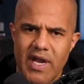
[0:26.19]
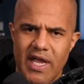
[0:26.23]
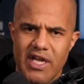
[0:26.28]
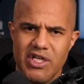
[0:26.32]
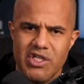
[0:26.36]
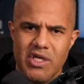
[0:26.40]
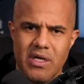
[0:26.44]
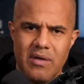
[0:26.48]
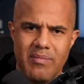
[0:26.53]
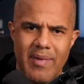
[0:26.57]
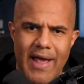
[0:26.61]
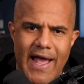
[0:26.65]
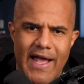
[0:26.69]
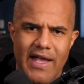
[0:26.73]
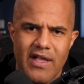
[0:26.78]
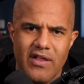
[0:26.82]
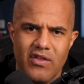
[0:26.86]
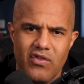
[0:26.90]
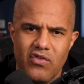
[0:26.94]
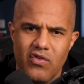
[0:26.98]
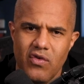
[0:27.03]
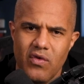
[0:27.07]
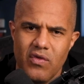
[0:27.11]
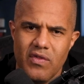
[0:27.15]
a Nation back
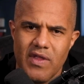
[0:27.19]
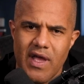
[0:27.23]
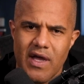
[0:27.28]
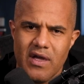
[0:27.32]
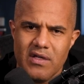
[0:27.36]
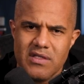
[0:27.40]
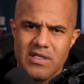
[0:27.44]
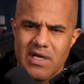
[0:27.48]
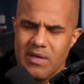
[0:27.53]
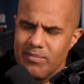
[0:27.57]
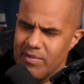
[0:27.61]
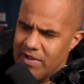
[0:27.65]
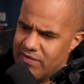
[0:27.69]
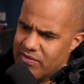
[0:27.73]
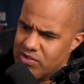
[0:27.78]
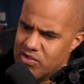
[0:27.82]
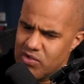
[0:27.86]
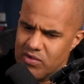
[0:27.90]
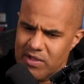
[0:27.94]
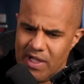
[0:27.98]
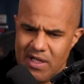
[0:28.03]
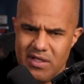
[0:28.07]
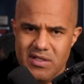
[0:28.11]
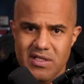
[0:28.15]
in 2000, I believe it was
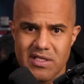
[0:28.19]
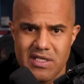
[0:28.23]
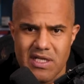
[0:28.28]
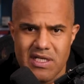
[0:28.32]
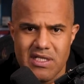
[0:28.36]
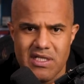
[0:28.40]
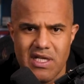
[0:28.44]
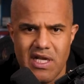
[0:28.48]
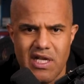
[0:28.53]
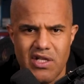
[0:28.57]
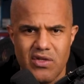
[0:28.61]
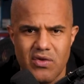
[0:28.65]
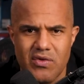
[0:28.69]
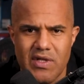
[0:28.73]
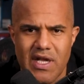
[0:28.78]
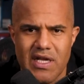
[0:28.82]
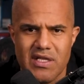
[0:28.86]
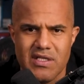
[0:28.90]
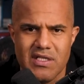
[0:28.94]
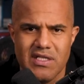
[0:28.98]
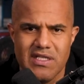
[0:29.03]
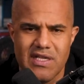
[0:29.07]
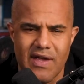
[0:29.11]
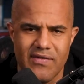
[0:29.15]
2016,
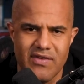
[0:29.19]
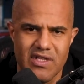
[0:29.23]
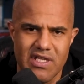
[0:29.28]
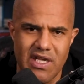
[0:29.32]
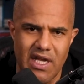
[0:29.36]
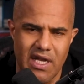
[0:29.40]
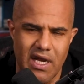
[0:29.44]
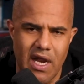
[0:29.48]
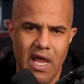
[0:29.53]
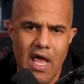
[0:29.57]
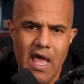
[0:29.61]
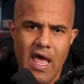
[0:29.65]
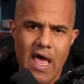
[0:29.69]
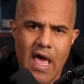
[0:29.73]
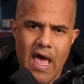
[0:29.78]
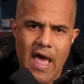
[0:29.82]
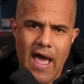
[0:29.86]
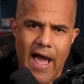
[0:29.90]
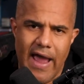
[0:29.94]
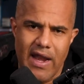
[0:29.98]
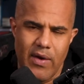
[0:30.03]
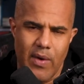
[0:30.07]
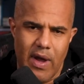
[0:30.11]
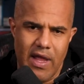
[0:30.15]
2017.
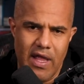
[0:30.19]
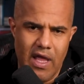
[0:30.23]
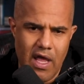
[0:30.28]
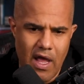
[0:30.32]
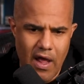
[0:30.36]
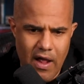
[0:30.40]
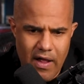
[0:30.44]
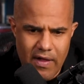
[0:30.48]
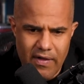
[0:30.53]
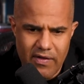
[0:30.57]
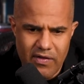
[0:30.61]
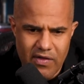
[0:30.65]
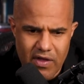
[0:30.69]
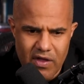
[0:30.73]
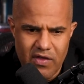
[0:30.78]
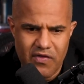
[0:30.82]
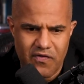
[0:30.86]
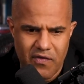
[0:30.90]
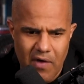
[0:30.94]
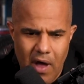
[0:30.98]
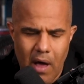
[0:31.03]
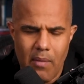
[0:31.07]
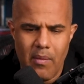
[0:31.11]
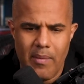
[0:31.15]
Anyway,
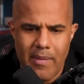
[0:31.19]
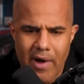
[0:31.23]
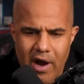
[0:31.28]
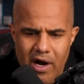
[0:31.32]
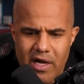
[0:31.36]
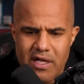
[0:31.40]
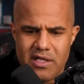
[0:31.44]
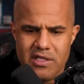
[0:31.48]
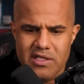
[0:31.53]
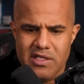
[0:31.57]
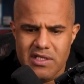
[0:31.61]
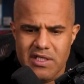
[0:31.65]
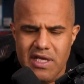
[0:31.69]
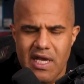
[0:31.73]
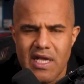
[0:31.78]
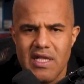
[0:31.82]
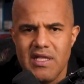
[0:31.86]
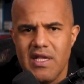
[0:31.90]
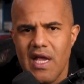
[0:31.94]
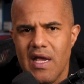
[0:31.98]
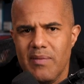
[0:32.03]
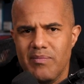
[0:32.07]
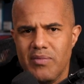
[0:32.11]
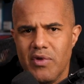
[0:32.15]
this film, American
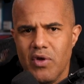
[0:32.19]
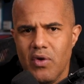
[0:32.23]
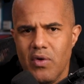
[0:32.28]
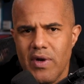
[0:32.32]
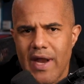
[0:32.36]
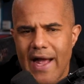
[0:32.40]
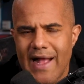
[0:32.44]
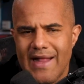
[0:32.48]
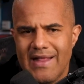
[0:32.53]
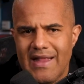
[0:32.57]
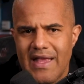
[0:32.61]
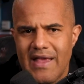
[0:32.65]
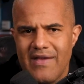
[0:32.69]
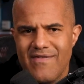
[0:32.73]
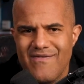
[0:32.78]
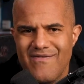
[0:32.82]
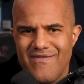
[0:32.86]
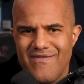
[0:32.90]
Skin, debuted at the